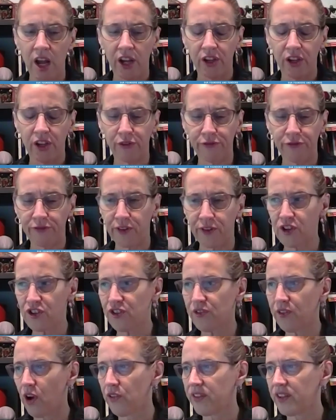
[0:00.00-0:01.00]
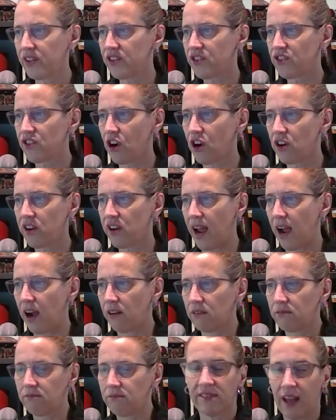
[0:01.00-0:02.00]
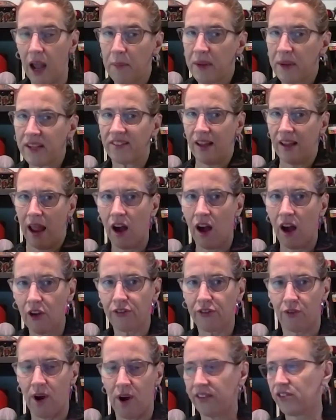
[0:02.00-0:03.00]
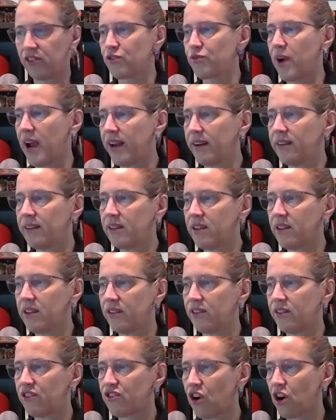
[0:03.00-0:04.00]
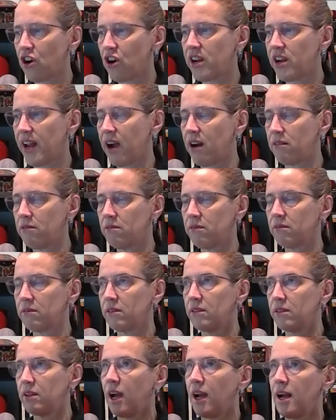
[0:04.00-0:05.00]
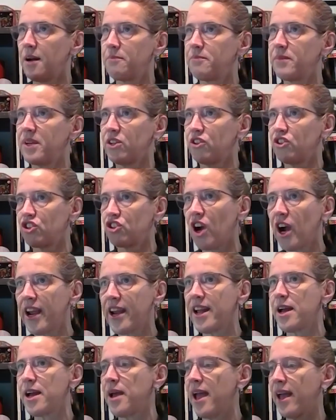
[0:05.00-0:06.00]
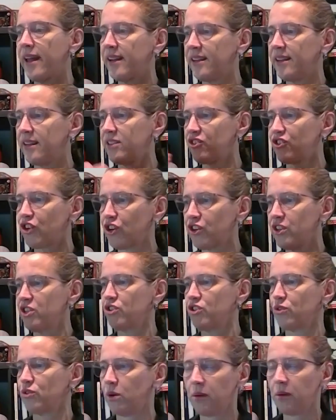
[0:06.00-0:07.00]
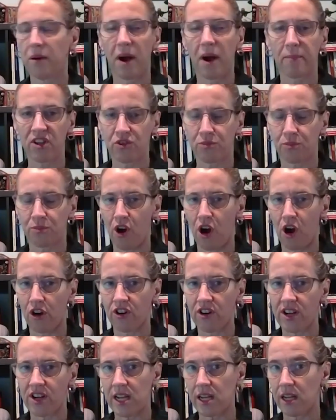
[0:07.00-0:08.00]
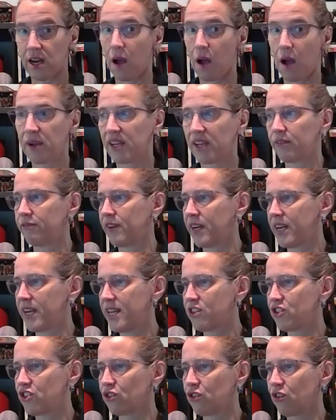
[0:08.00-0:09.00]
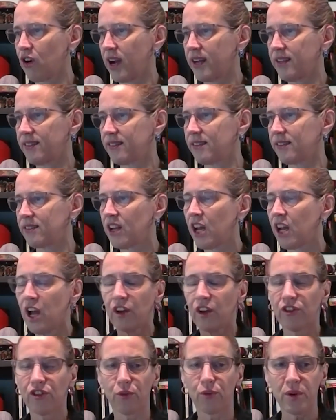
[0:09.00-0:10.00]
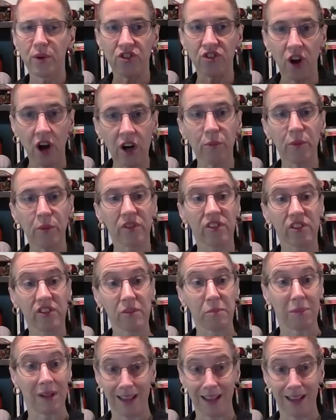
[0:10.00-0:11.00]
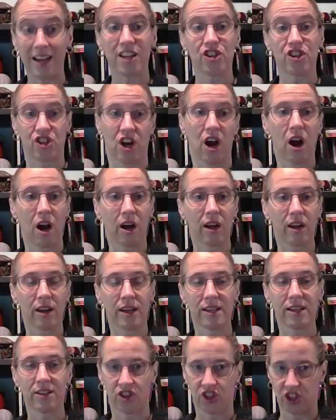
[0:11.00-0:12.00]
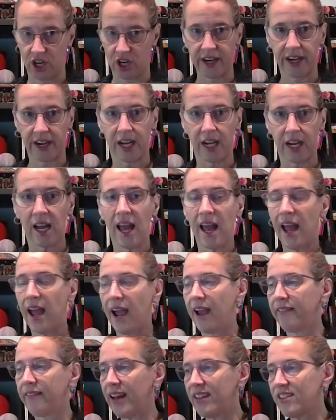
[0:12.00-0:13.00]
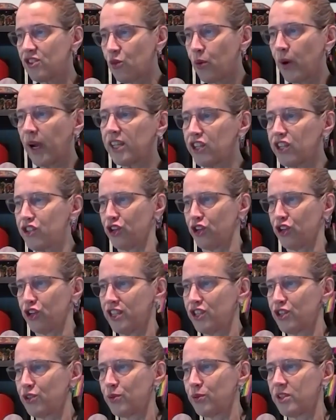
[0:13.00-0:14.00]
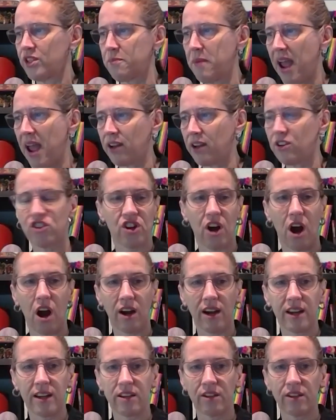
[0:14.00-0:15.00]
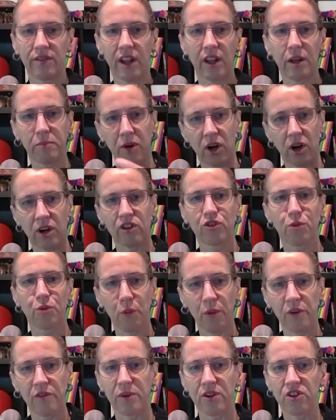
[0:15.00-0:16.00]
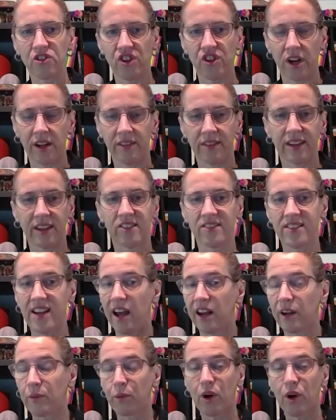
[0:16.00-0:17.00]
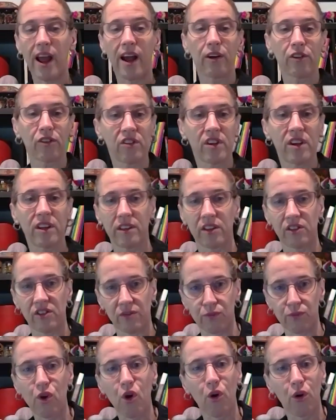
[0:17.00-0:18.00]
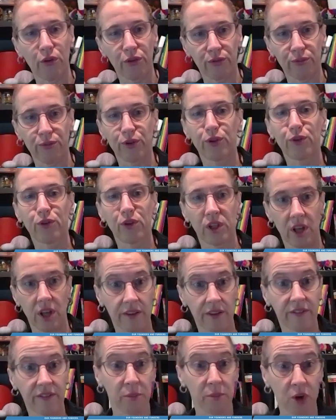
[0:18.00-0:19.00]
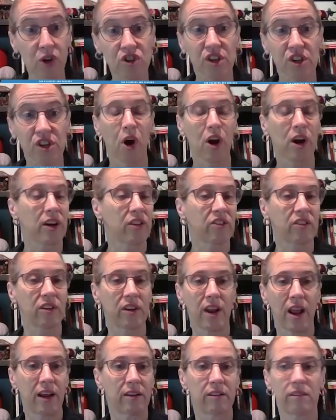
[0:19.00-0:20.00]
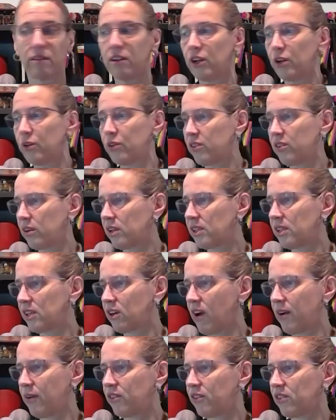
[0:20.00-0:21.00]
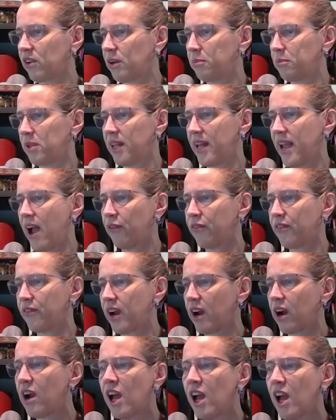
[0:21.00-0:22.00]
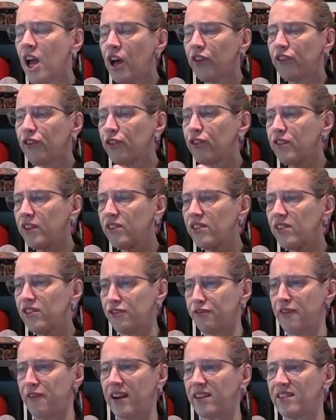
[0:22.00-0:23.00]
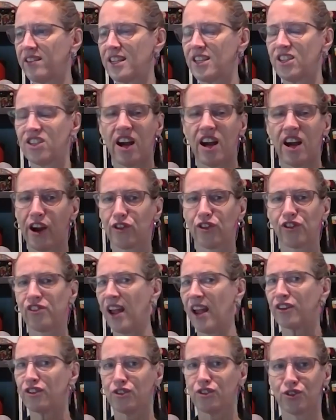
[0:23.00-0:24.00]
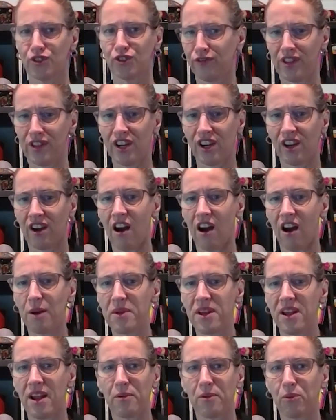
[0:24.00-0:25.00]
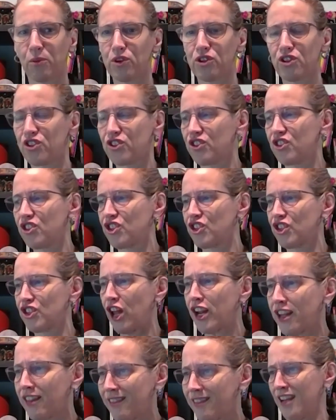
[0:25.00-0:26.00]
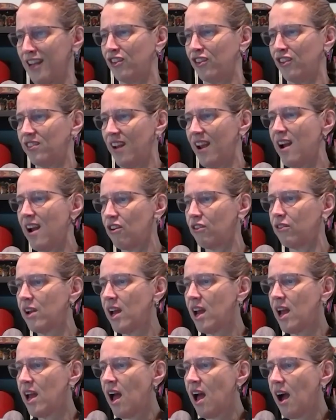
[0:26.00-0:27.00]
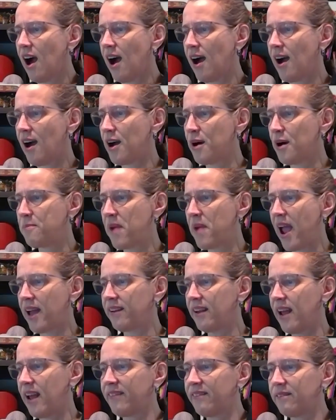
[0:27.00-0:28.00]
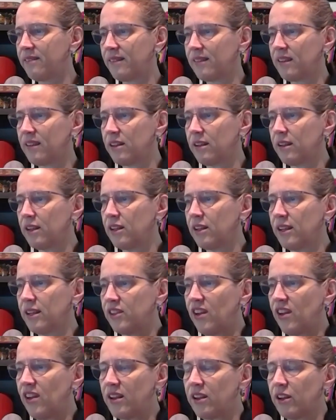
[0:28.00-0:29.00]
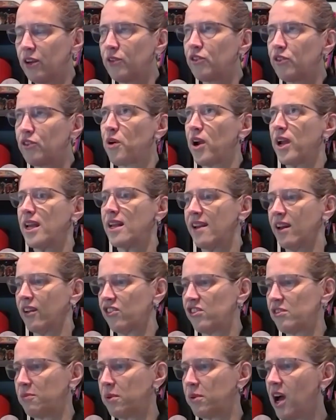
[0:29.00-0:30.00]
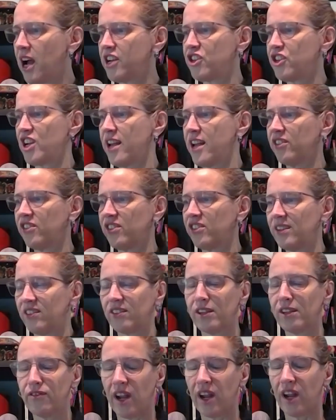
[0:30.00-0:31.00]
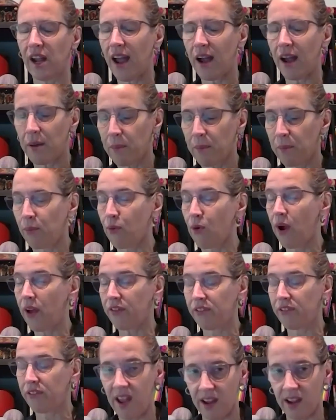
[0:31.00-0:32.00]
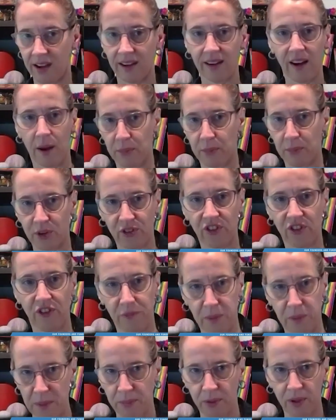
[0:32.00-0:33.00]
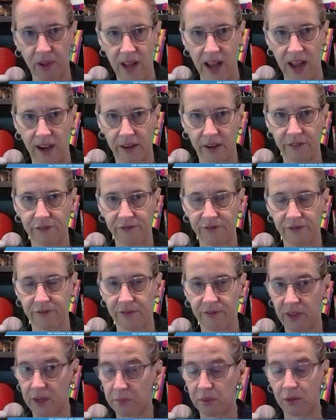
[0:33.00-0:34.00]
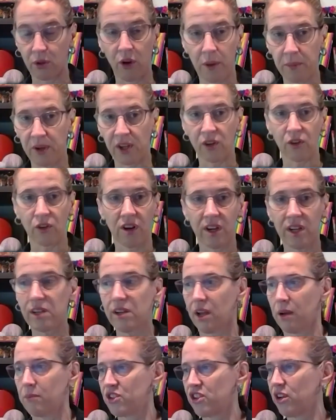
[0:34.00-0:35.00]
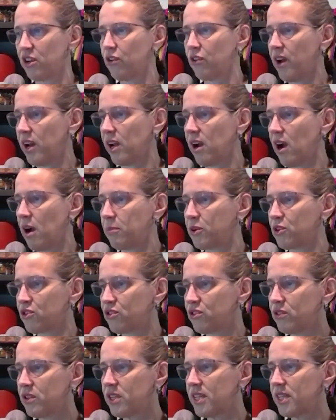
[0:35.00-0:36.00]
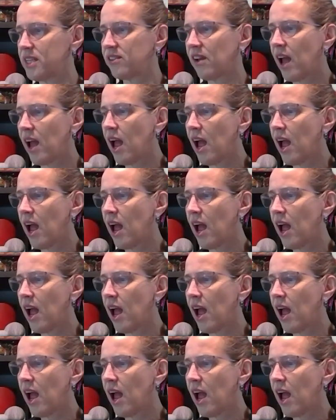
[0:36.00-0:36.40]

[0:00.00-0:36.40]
You know, first of all, this started out, I mean, it's a health crisis, right? And it, it started out um, in China, and it's turned into a, a, much broader economic and financial crisis. So we started with a supply shock in China, and that's quickly turned into a demand shock in developed markets where we've been shutting things down. And we're now seeing this roll through a lot of emerging markets, and, and you know, it's unclear how it's going to play out there. So this is affecting entire sectors of the economy. We're just shutting things down. Um, and and it, you know it's breaking down supply chains and it's leaving breathtaking numbers of people out of employment or income generating opportunities.